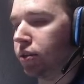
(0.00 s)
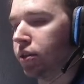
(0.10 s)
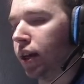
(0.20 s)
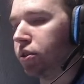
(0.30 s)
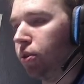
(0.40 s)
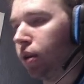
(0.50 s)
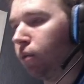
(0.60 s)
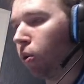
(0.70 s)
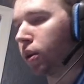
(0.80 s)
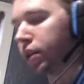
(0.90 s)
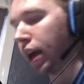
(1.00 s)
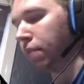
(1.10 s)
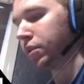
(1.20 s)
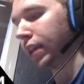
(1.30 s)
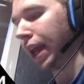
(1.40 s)
So he's like doing 4
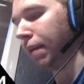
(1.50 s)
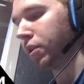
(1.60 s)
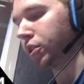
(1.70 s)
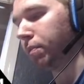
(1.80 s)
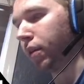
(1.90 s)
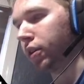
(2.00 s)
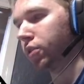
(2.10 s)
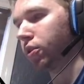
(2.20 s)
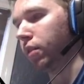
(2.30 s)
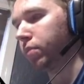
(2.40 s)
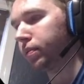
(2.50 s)
times the damage compared to Trump.